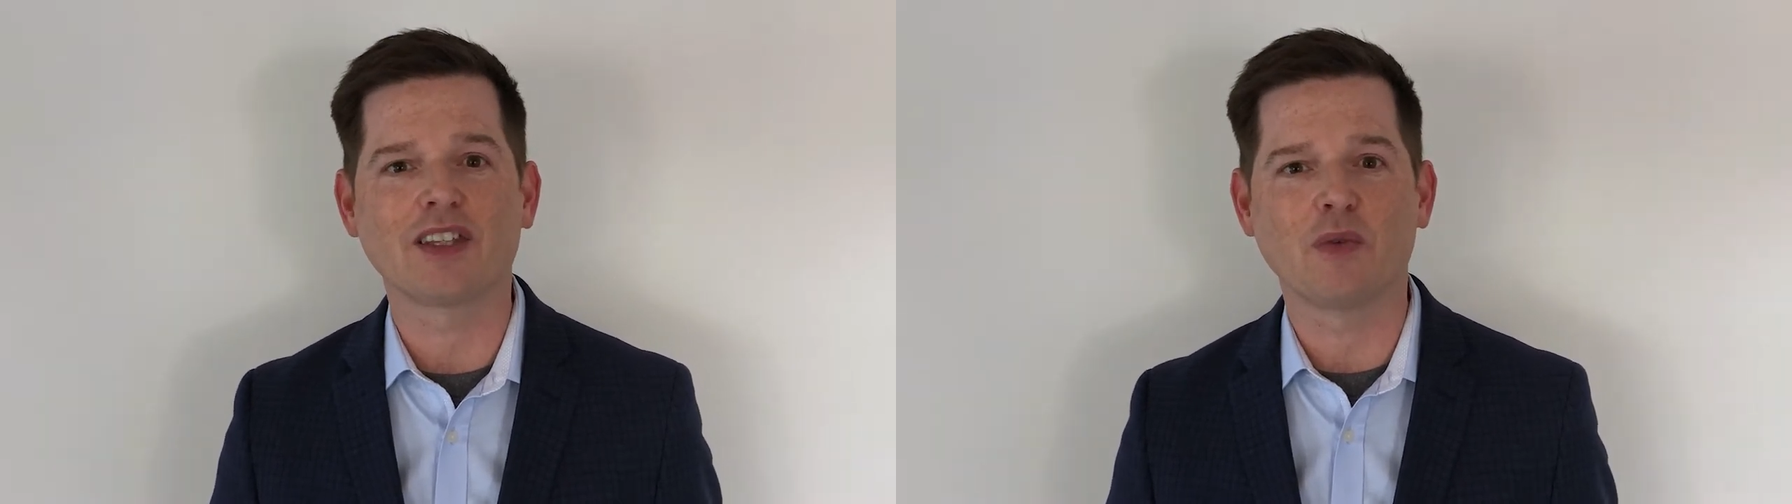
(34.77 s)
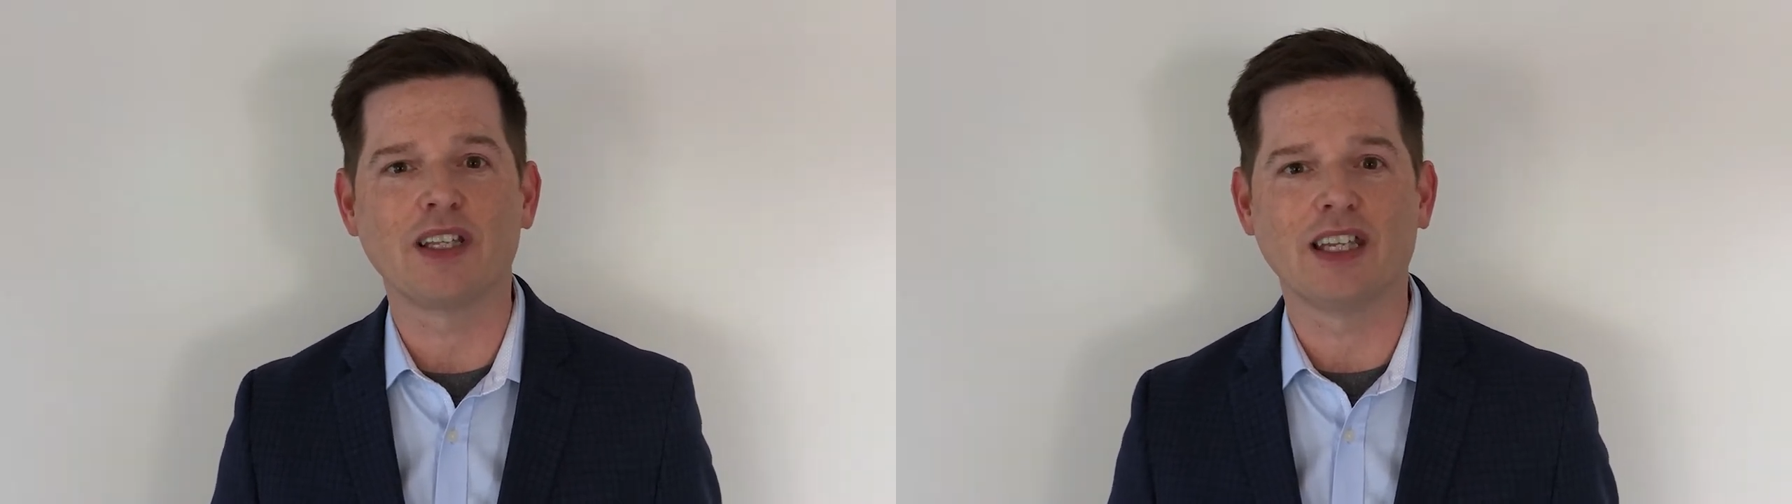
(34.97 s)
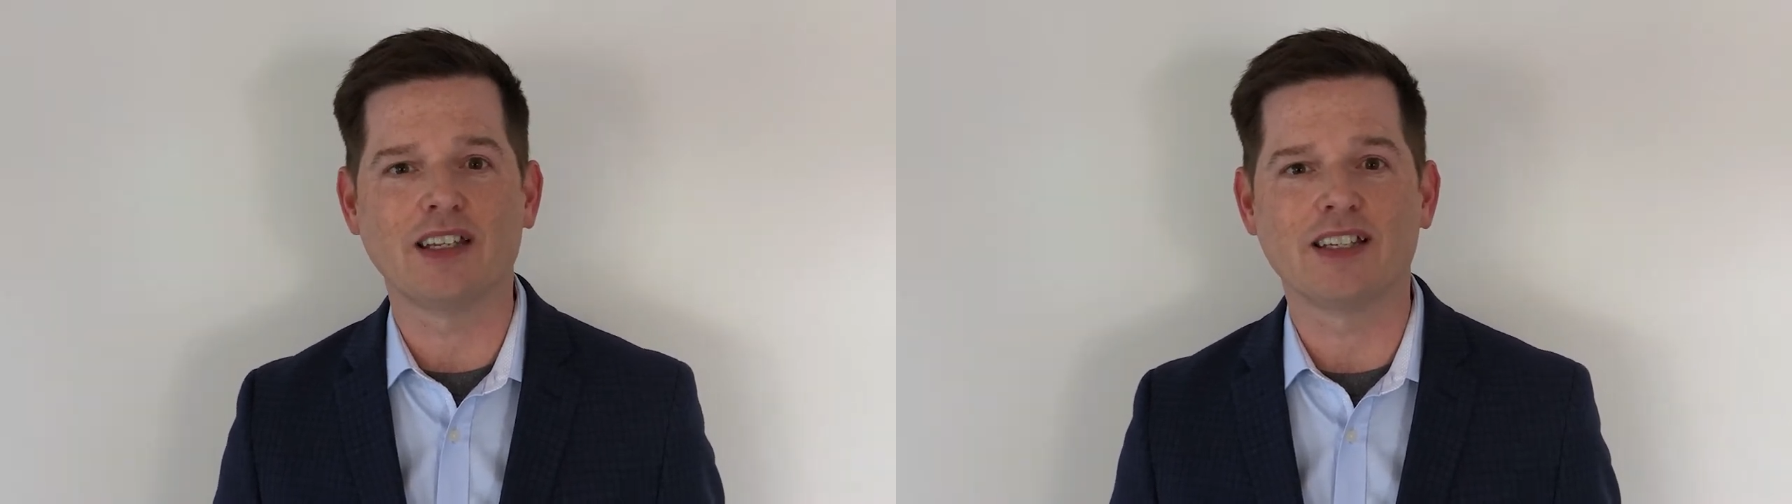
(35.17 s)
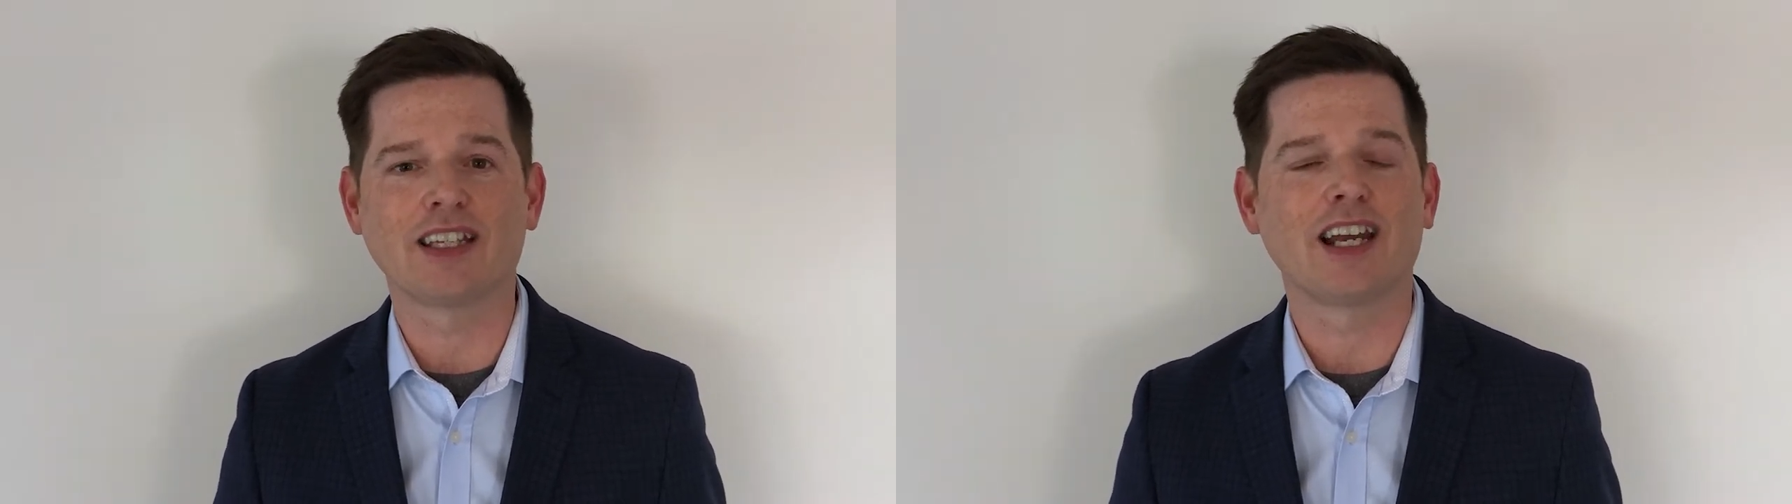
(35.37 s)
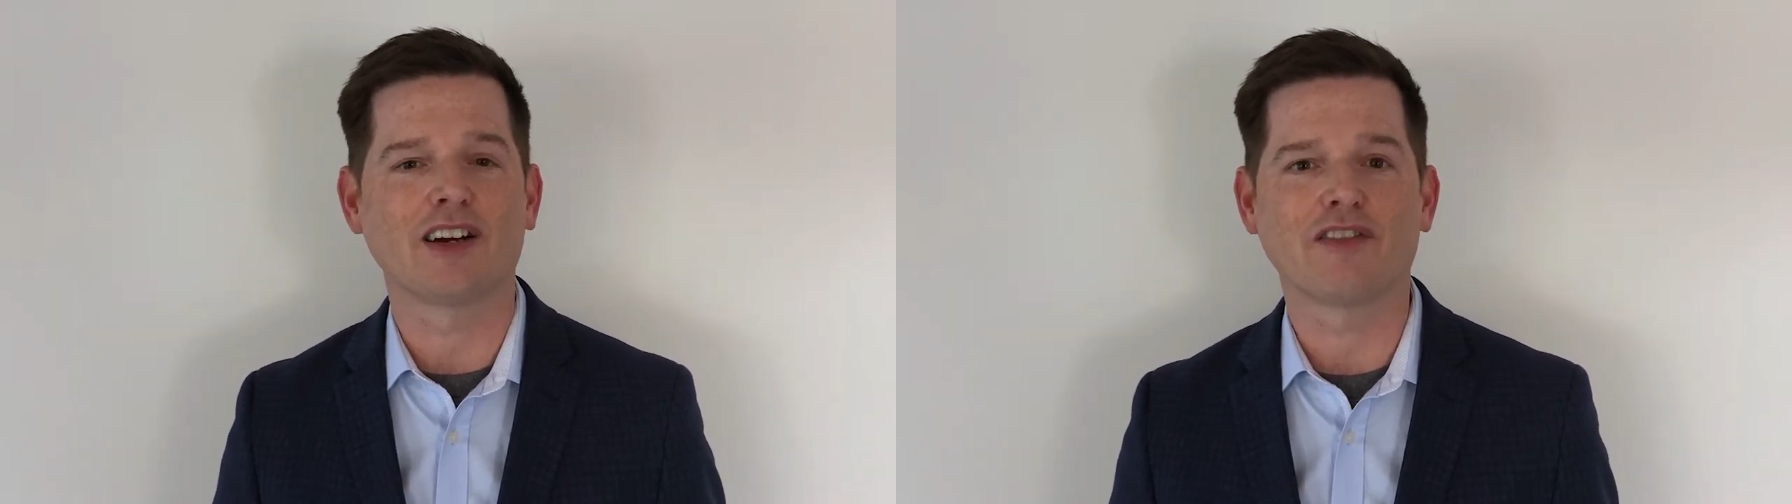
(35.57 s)
that we needed to
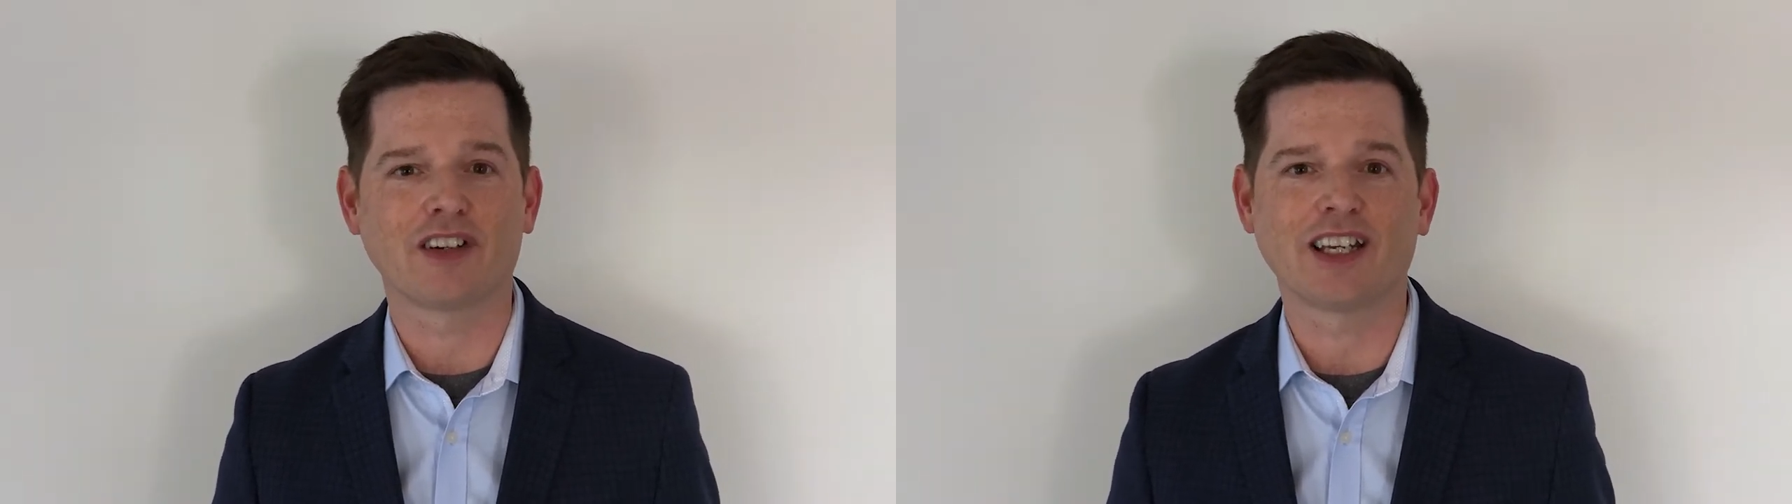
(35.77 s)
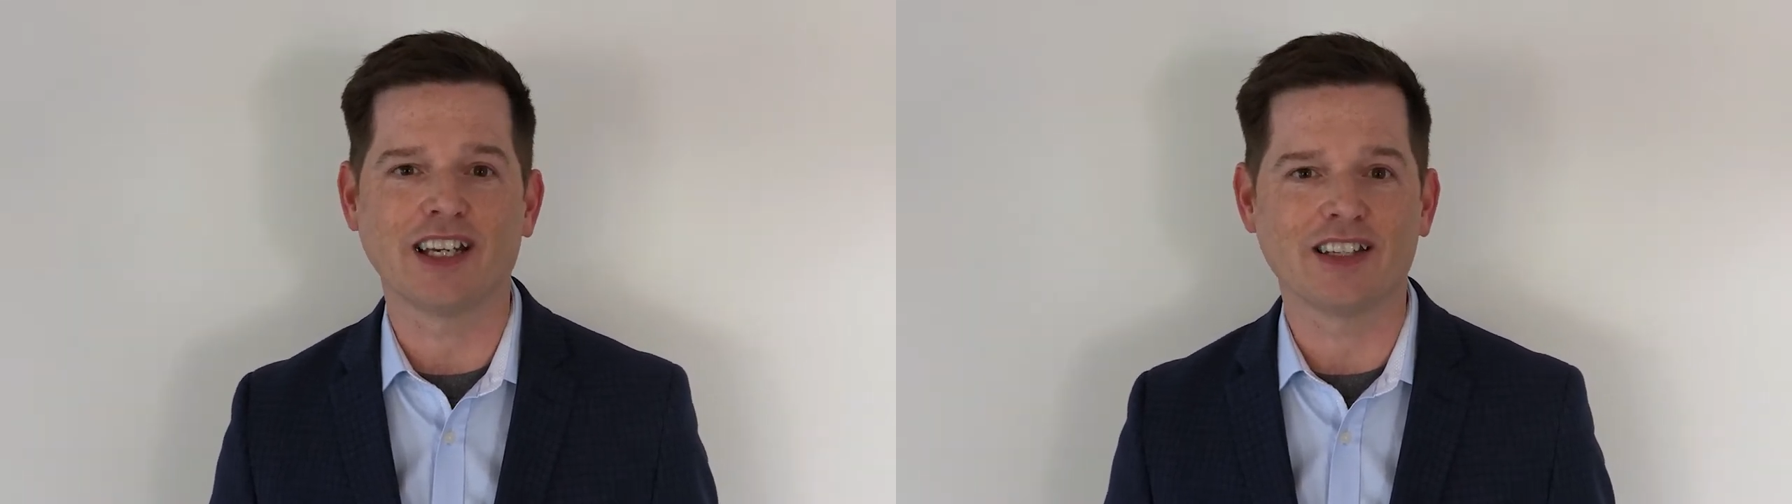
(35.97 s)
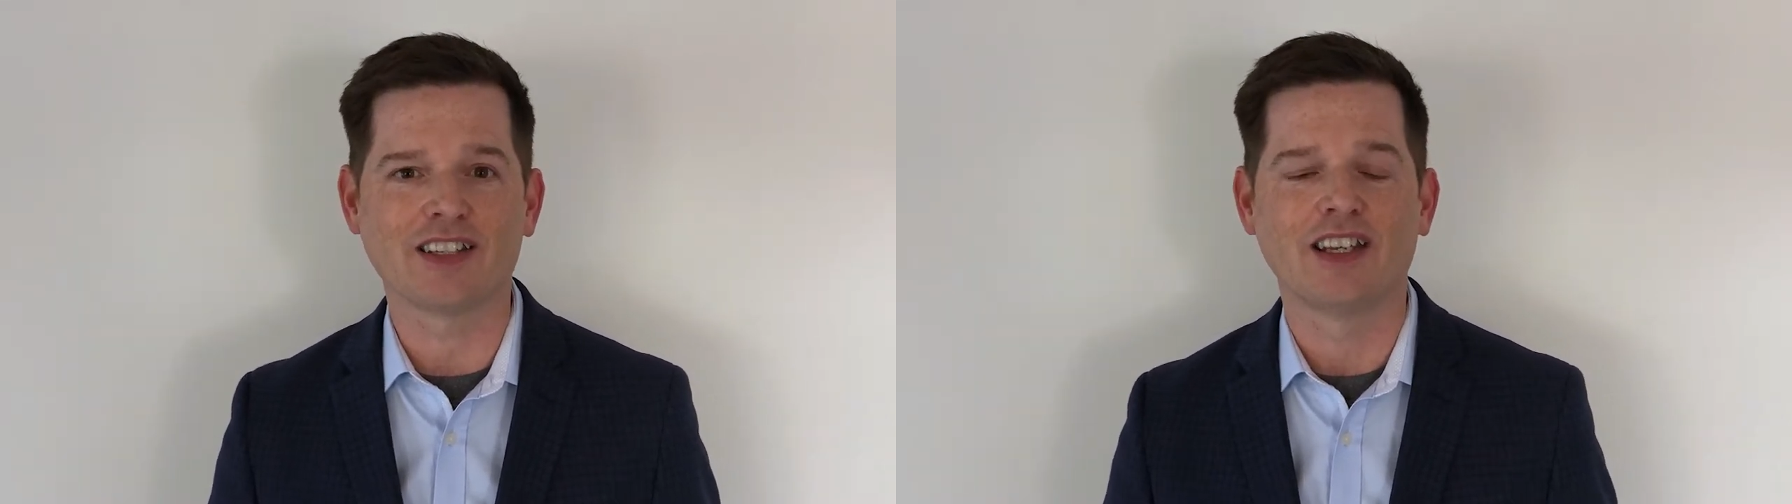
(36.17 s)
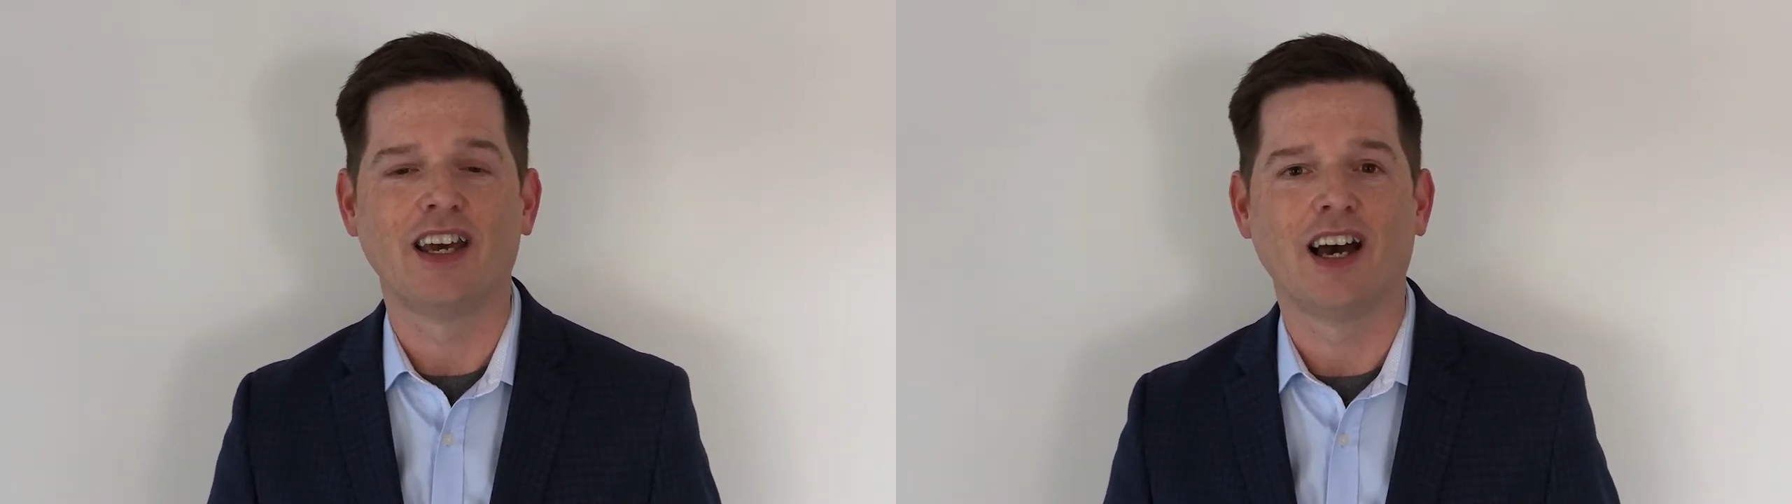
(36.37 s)
care for kids